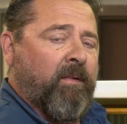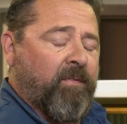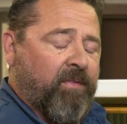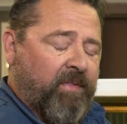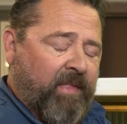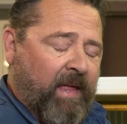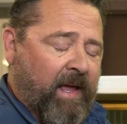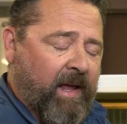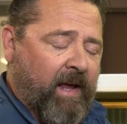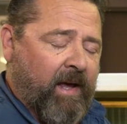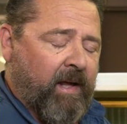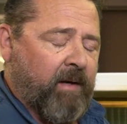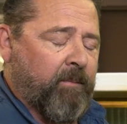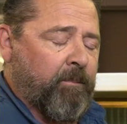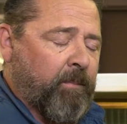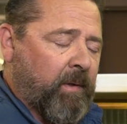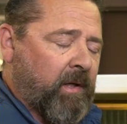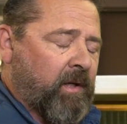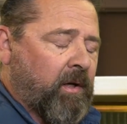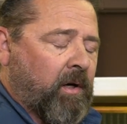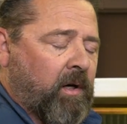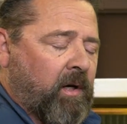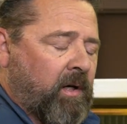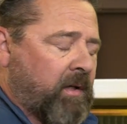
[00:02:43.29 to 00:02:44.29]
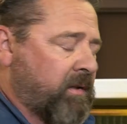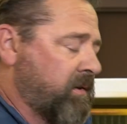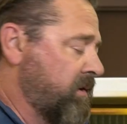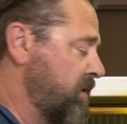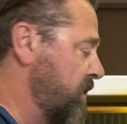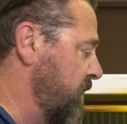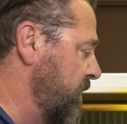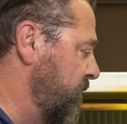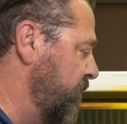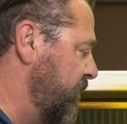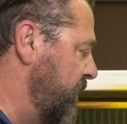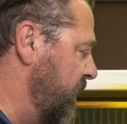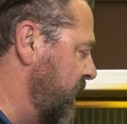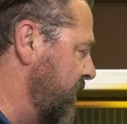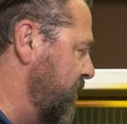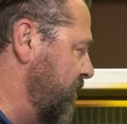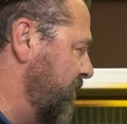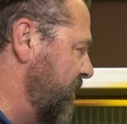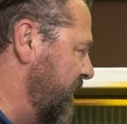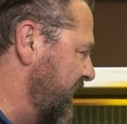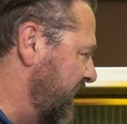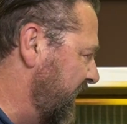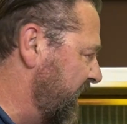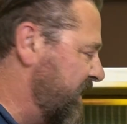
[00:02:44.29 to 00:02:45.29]
that because th
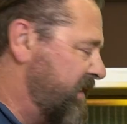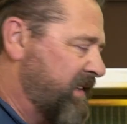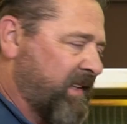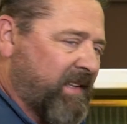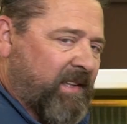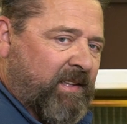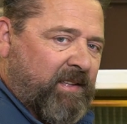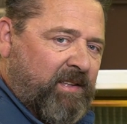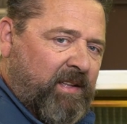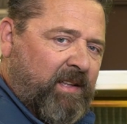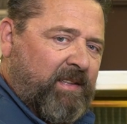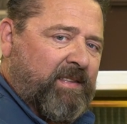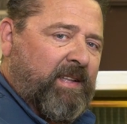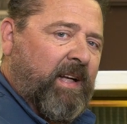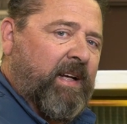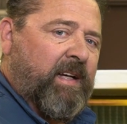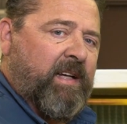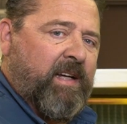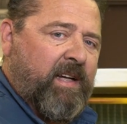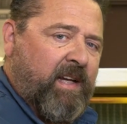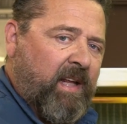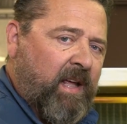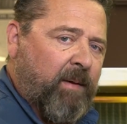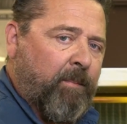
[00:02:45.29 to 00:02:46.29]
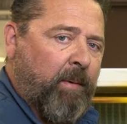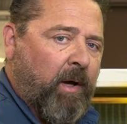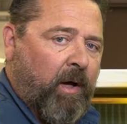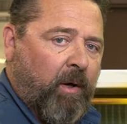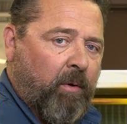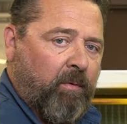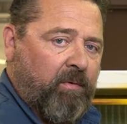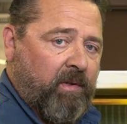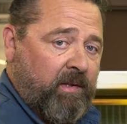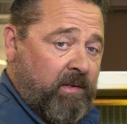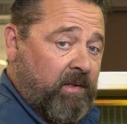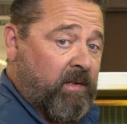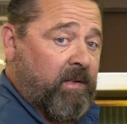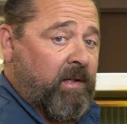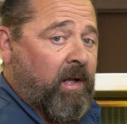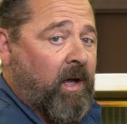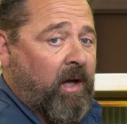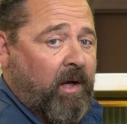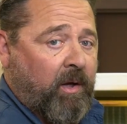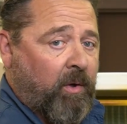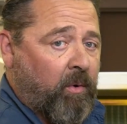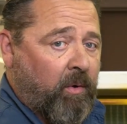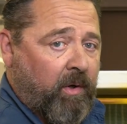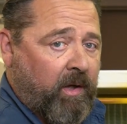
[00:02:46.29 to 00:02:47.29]
this is just a demo. This is
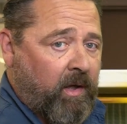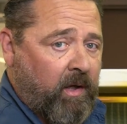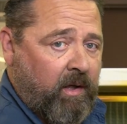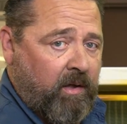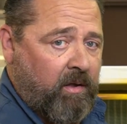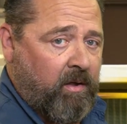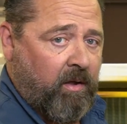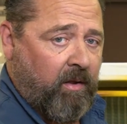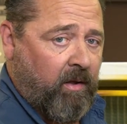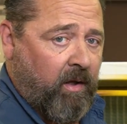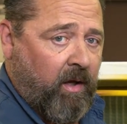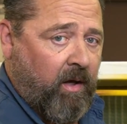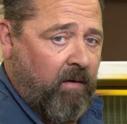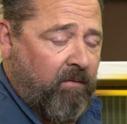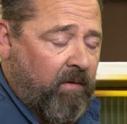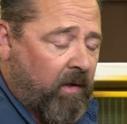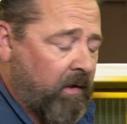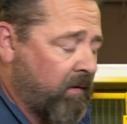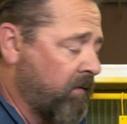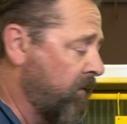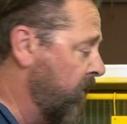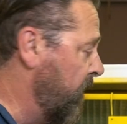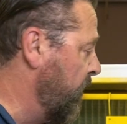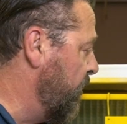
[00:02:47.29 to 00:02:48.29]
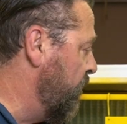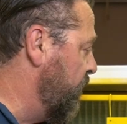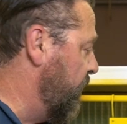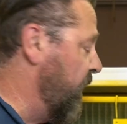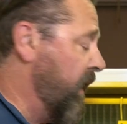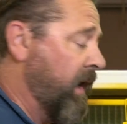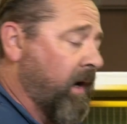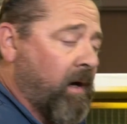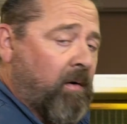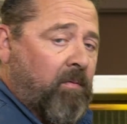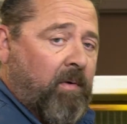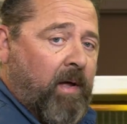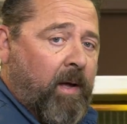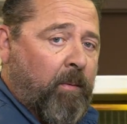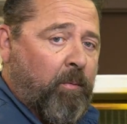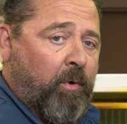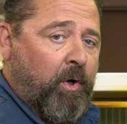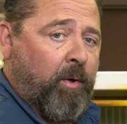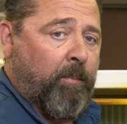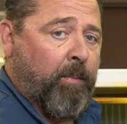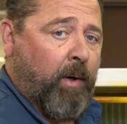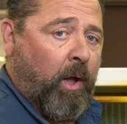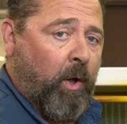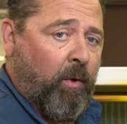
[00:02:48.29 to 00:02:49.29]
not going into the oven. Now, I'm
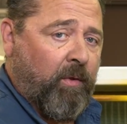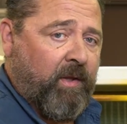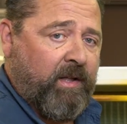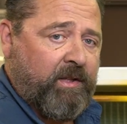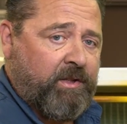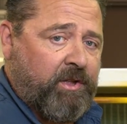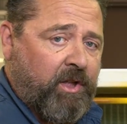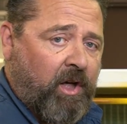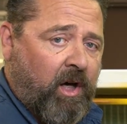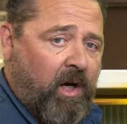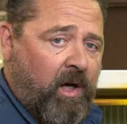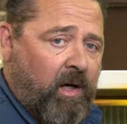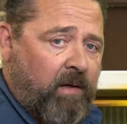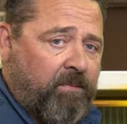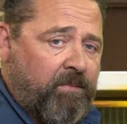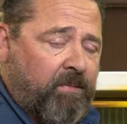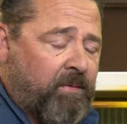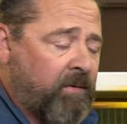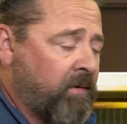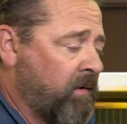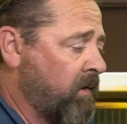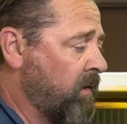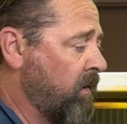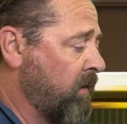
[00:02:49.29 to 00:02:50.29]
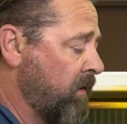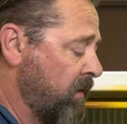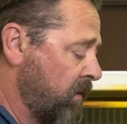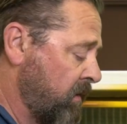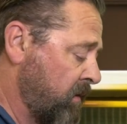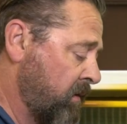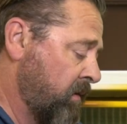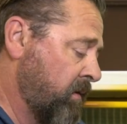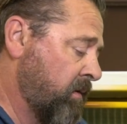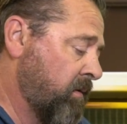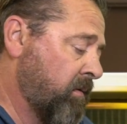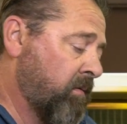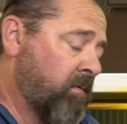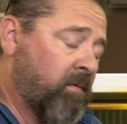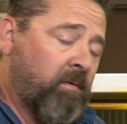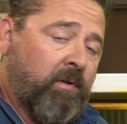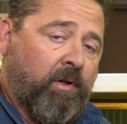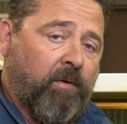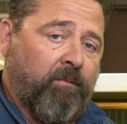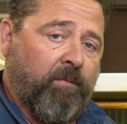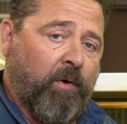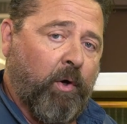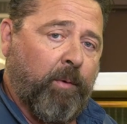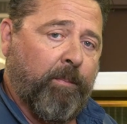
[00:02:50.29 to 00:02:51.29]
going to blow this off,
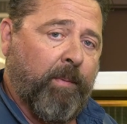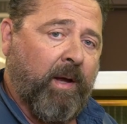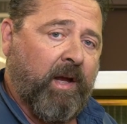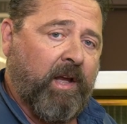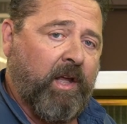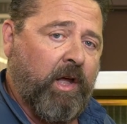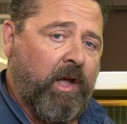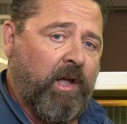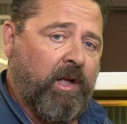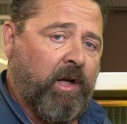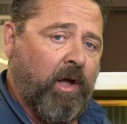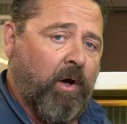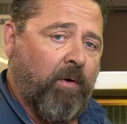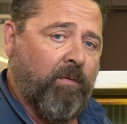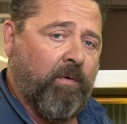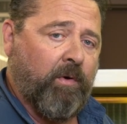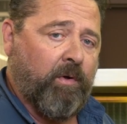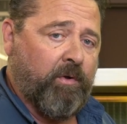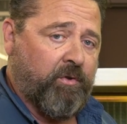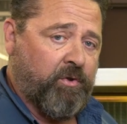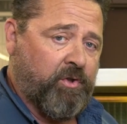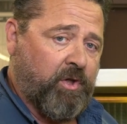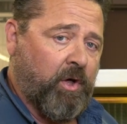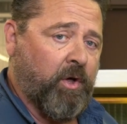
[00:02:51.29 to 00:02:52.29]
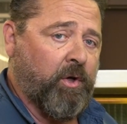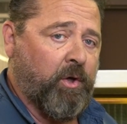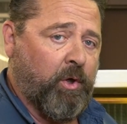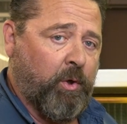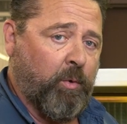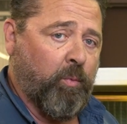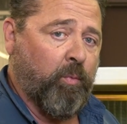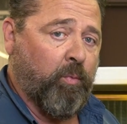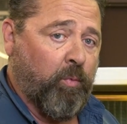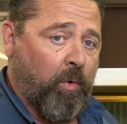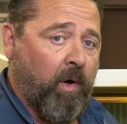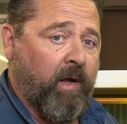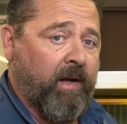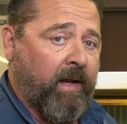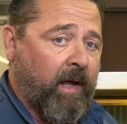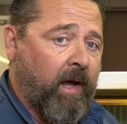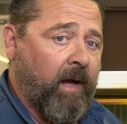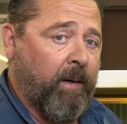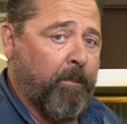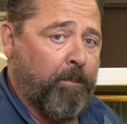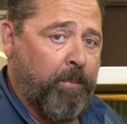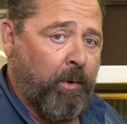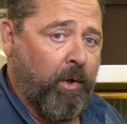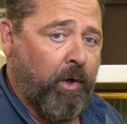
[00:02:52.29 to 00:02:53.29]
convert my gun over and show you what
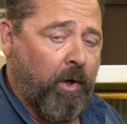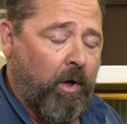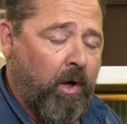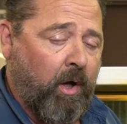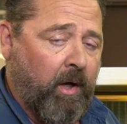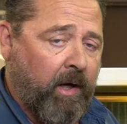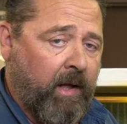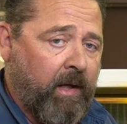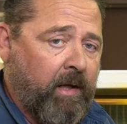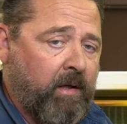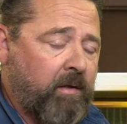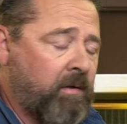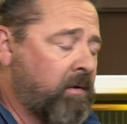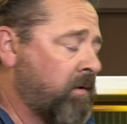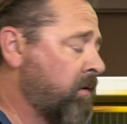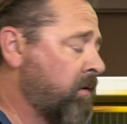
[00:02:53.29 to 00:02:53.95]
I put on it.